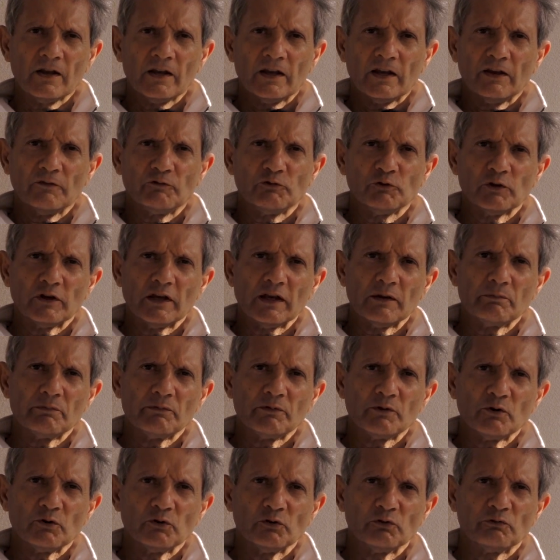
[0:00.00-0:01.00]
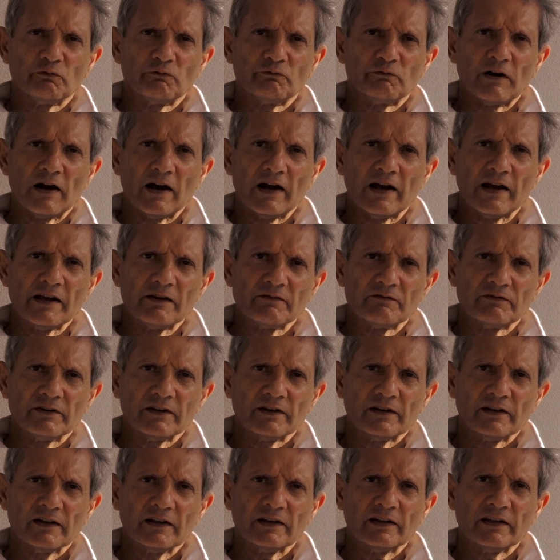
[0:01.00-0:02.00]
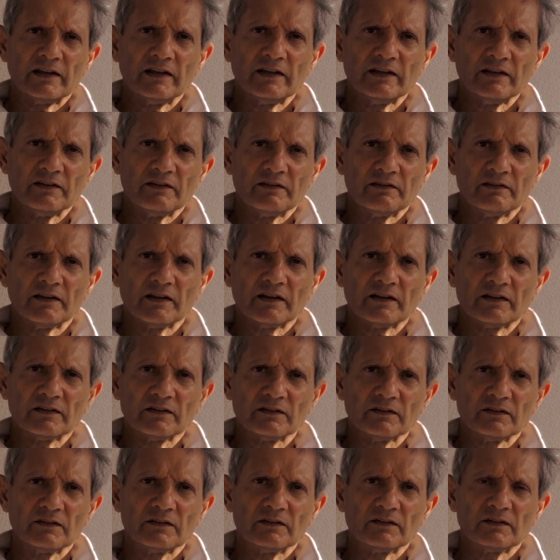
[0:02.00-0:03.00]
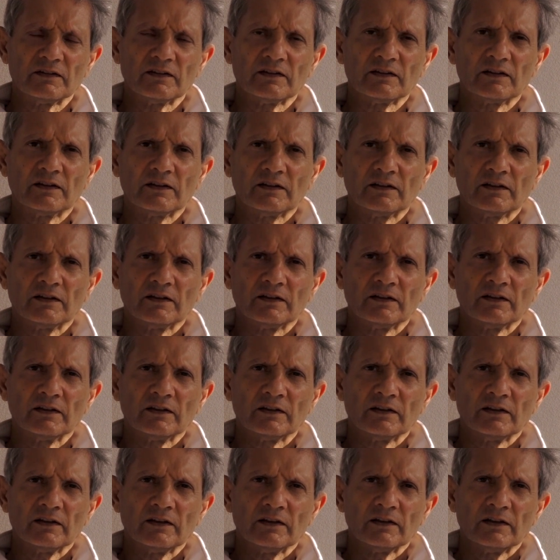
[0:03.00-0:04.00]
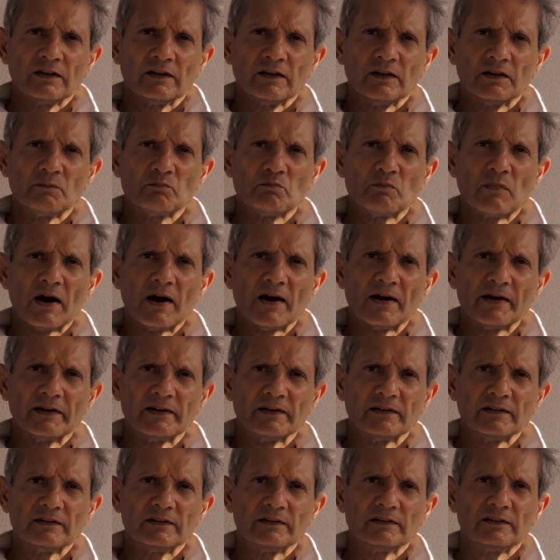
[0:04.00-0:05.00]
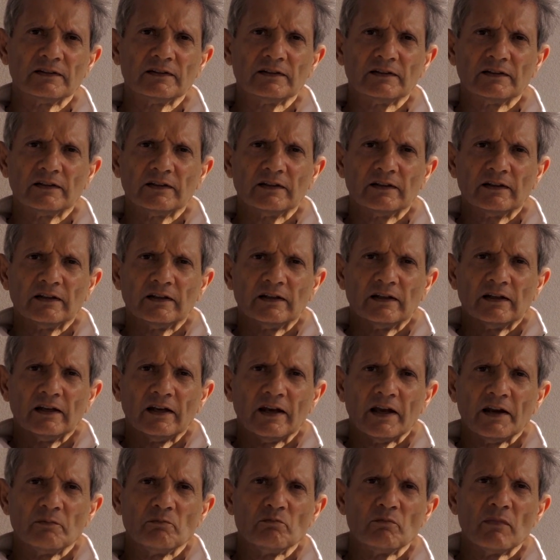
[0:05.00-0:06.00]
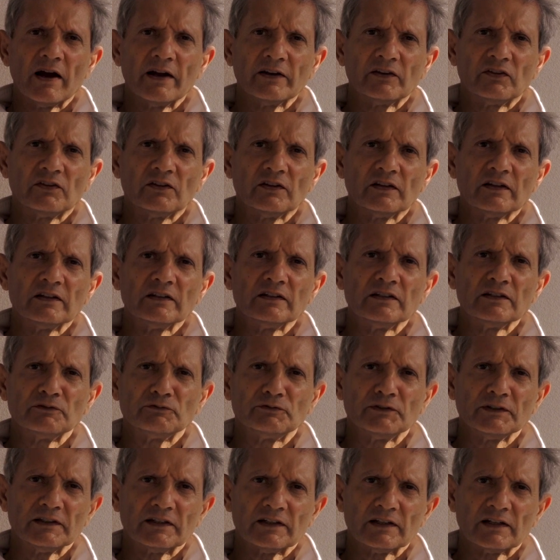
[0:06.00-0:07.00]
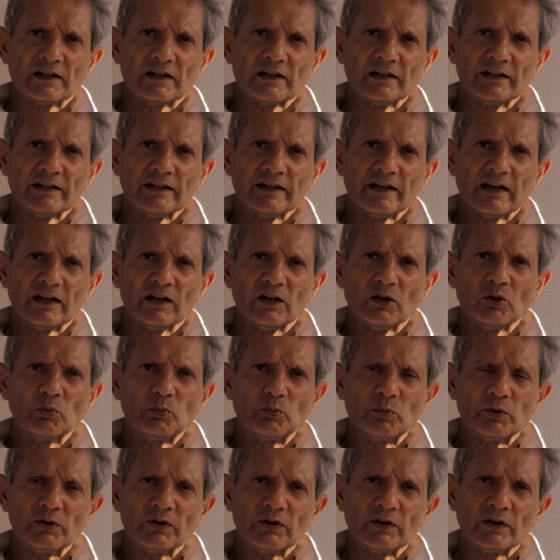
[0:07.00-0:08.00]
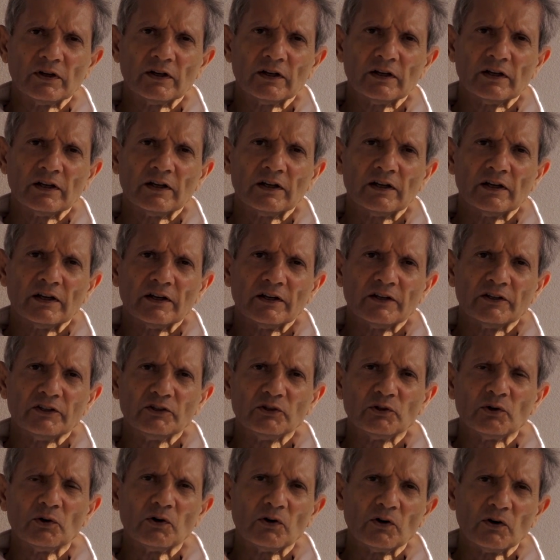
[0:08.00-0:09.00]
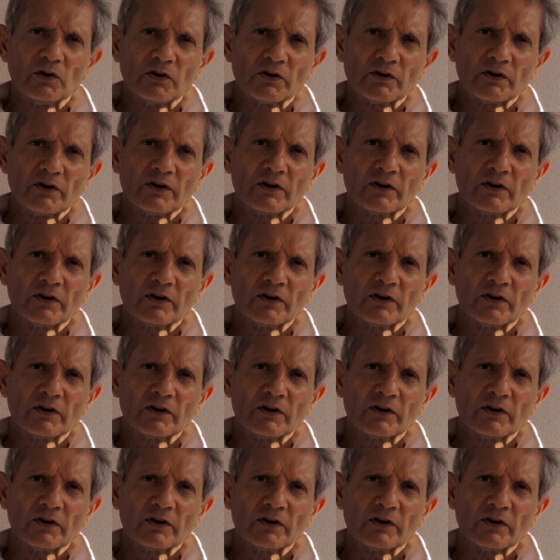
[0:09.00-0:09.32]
If you keep those 5 key things in mind, it might significantly help your